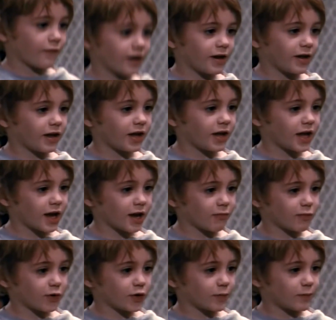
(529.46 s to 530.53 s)
believe it or
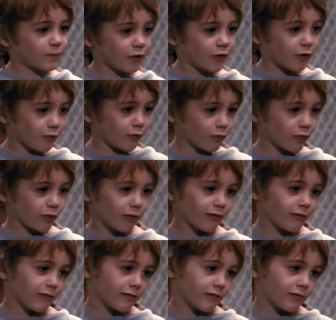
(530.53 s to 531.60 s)
not, that child
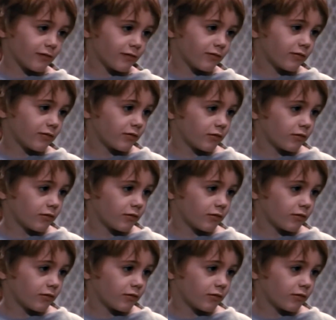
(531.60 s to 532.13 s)
was a dog.